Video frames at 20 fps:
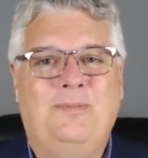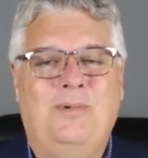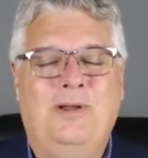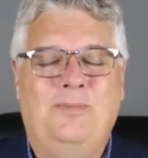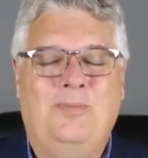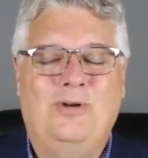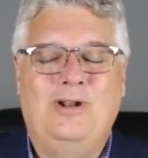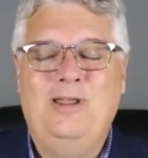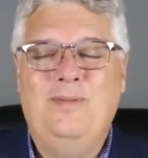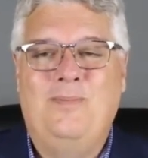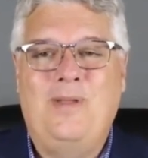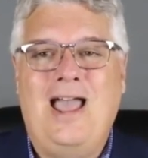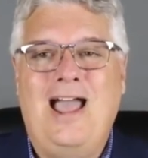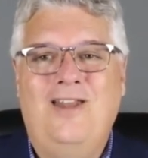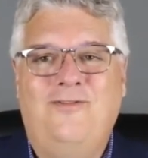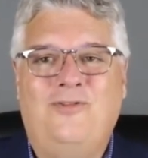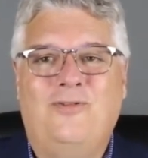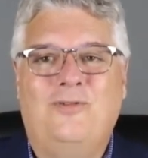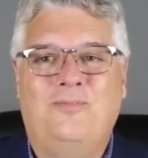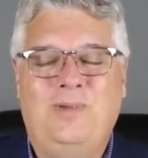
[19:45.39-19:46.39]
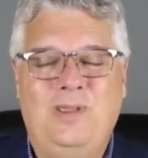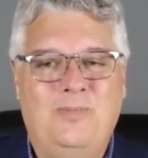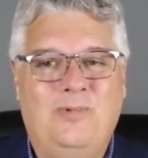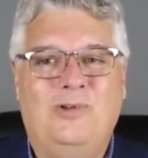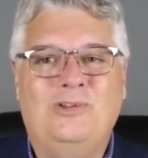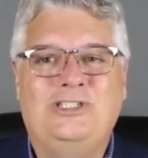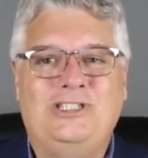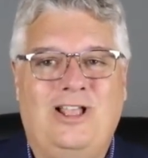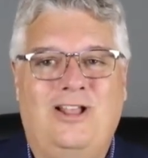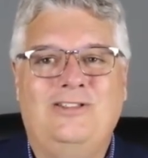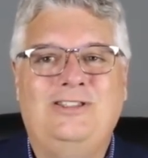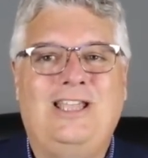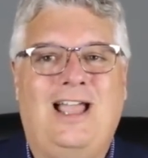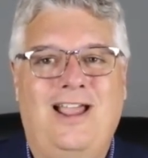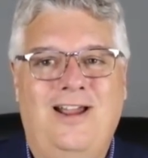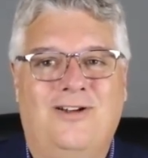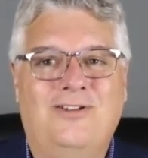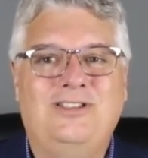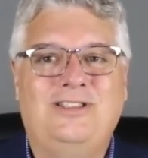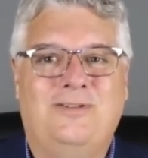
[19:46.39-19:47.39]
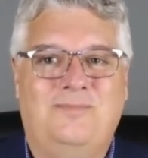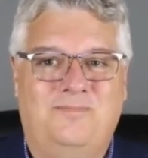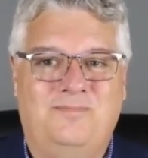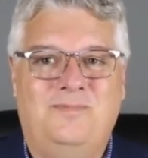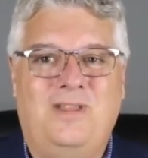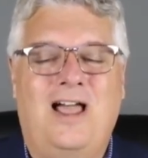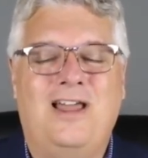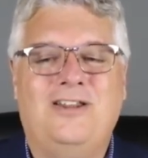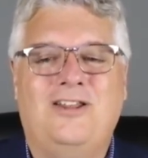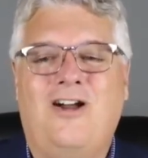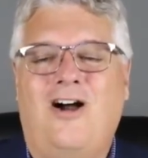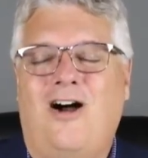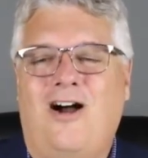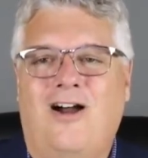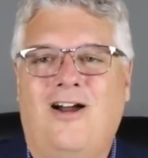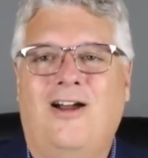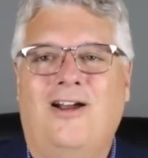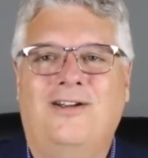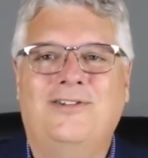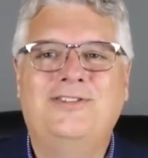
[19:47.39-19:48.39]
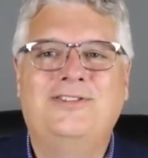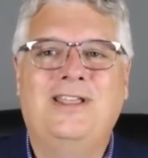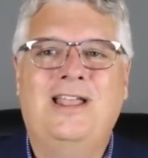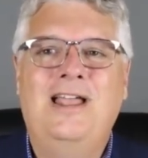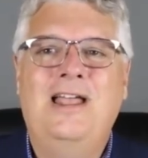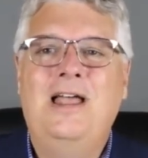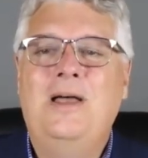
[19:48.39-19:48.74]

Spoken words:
but pretty bad for people who sell tires on cars.